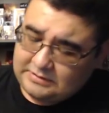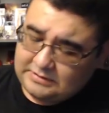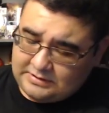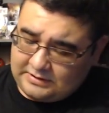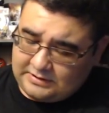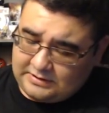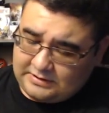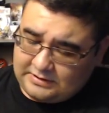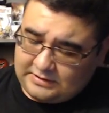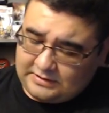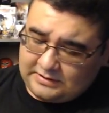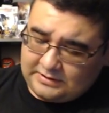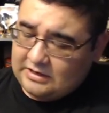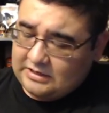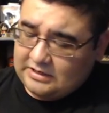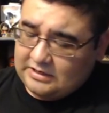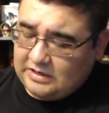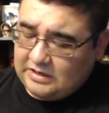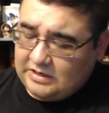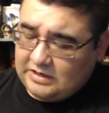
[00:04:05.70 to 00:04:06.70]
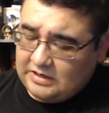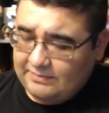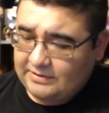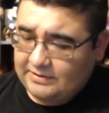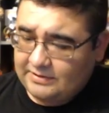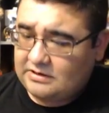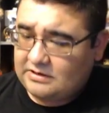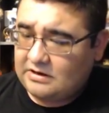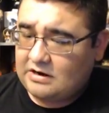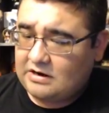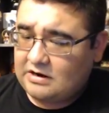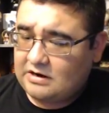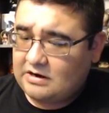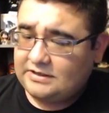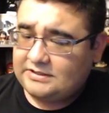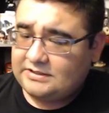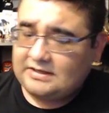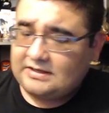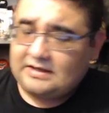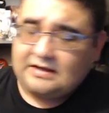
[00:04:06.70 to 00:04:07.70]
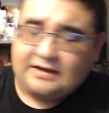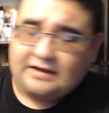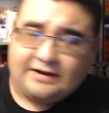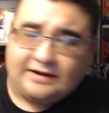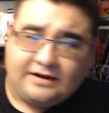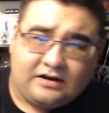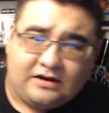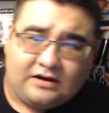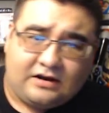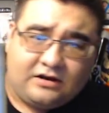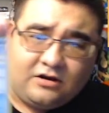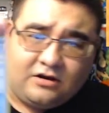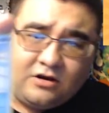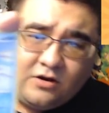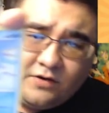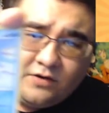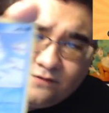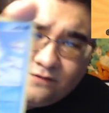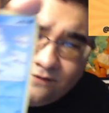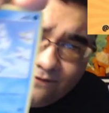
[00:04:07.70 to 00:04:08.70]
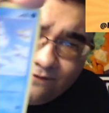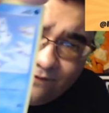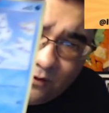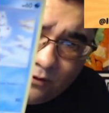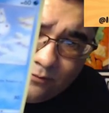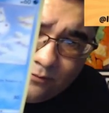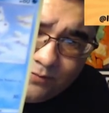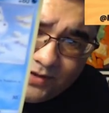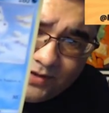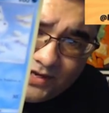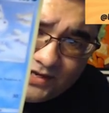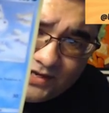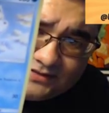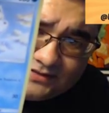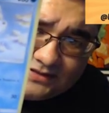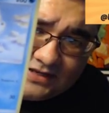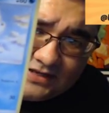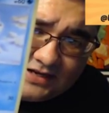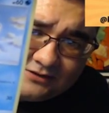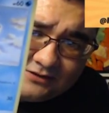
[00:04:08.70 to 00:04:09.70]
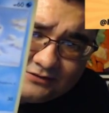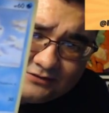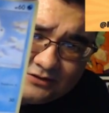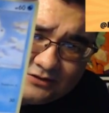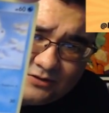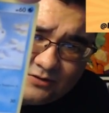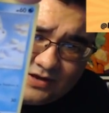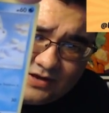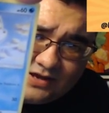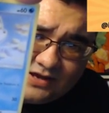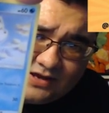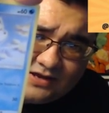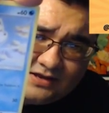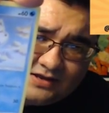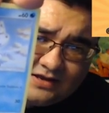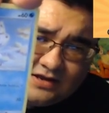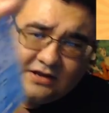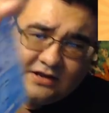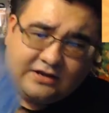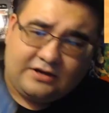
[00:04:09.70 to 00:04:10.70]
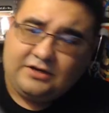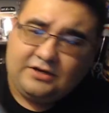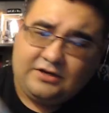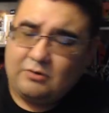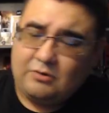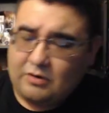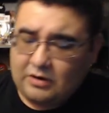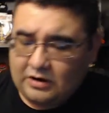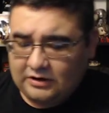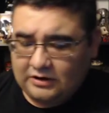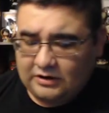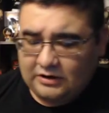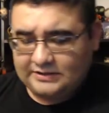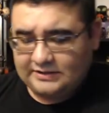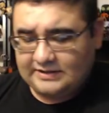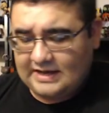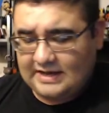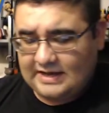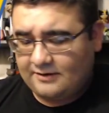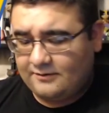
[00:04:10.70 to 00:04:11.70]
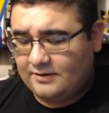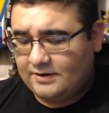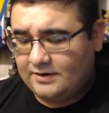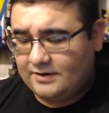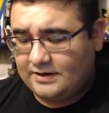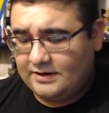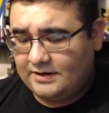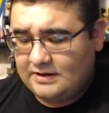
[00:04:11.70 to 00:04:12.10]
these are all common cards. Lowen Vulpix, also a new art to that one.